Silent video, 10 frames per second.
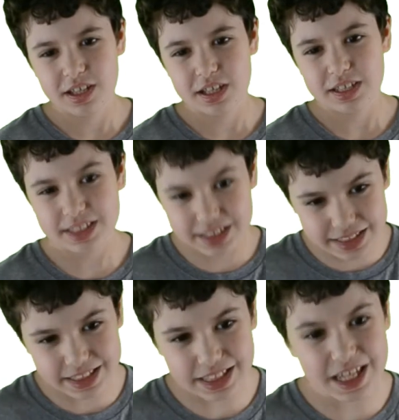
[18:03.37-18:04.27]

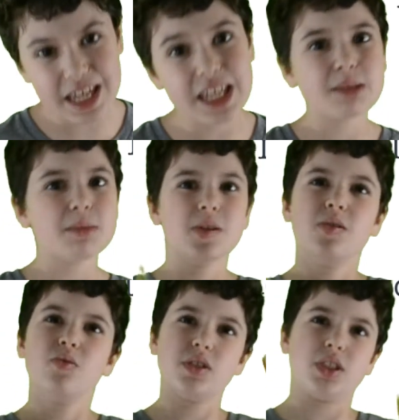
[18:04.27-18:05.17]
Same
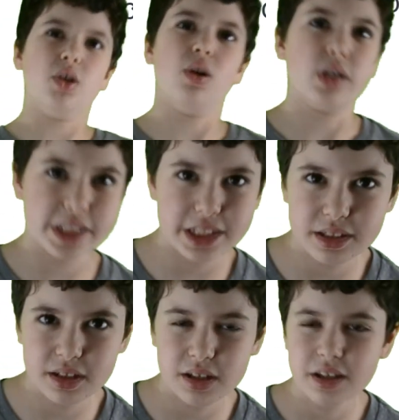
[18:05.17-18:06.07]
result
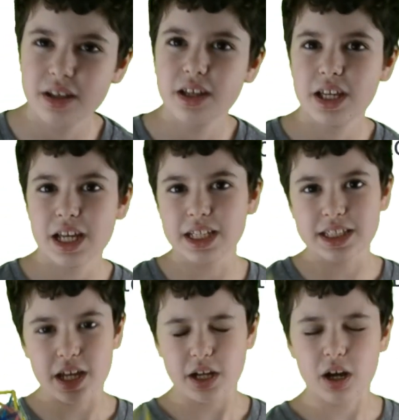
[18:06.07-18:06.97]
as
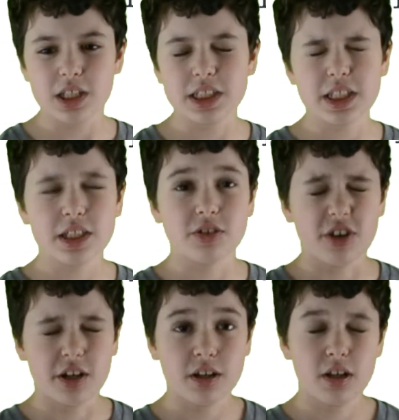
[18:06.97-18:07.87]
the
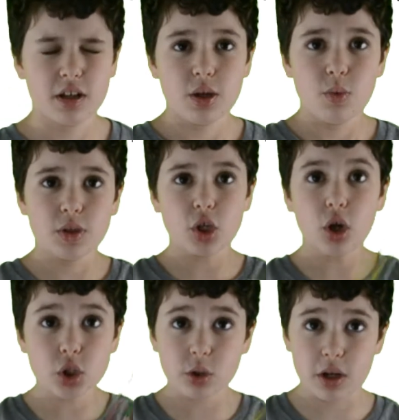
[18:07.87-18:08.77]
icosahedron which
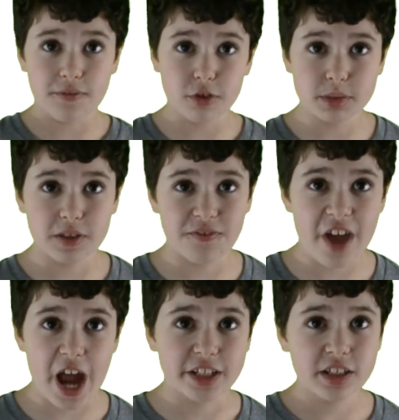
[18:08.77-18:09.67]
also confirms the
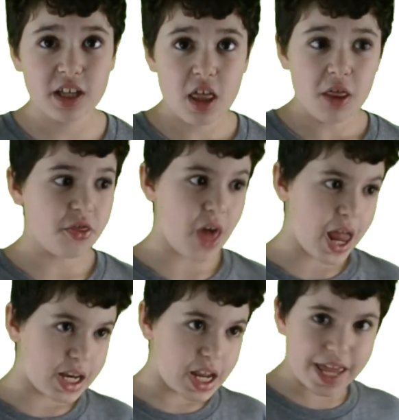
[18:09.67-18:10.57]
fact
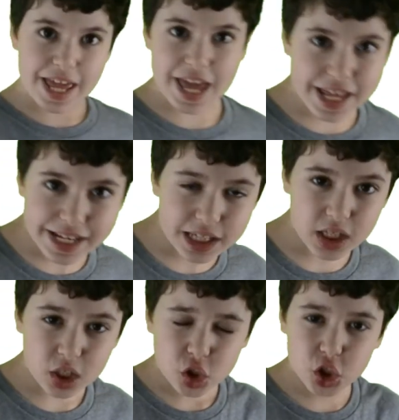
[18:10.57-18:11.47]
that any
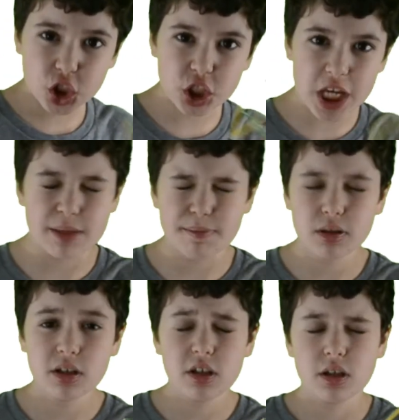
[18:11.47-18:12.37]
shape
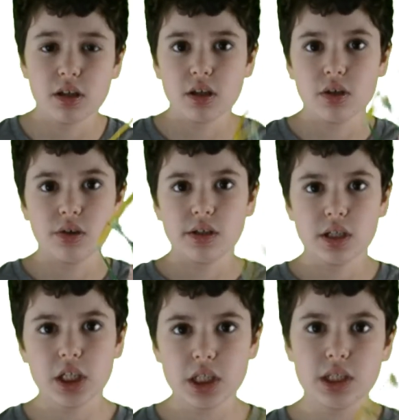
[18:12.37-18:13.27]

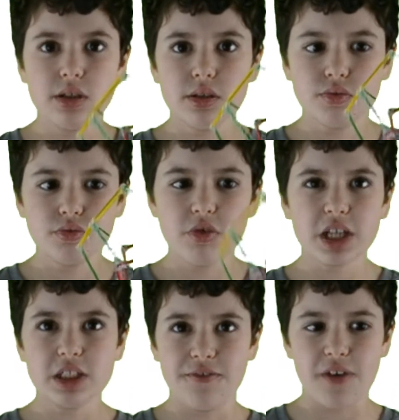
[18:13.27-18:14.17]
it
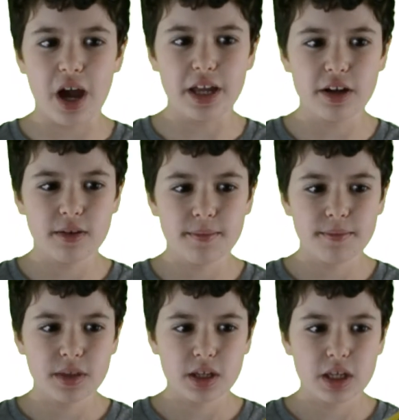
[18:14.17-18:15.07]
rectified
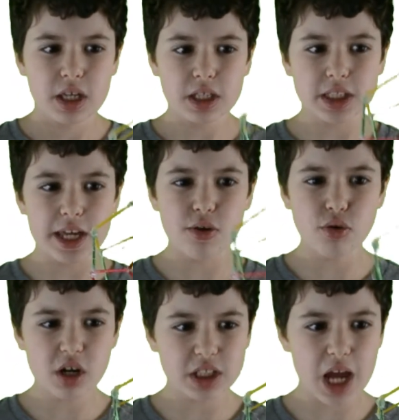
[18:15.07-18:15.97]
is the
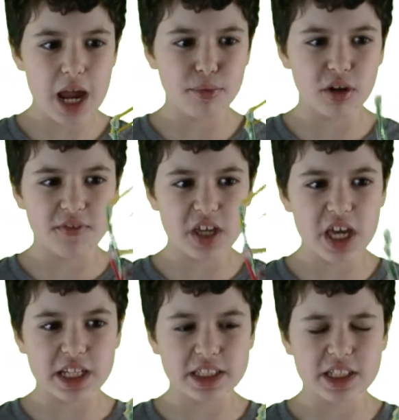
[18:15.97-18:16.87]
cross hybrid of
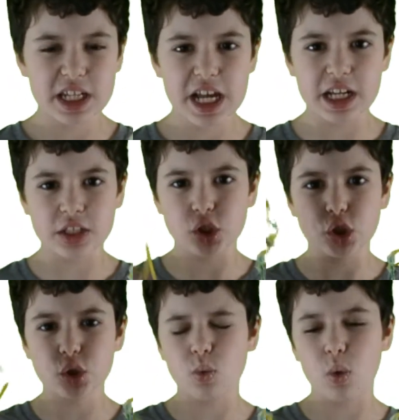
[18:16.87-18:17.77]
it and its
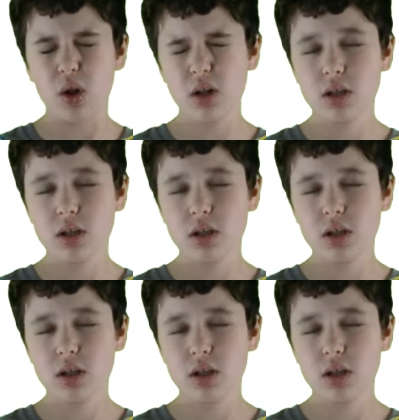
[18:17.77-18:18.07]
dual.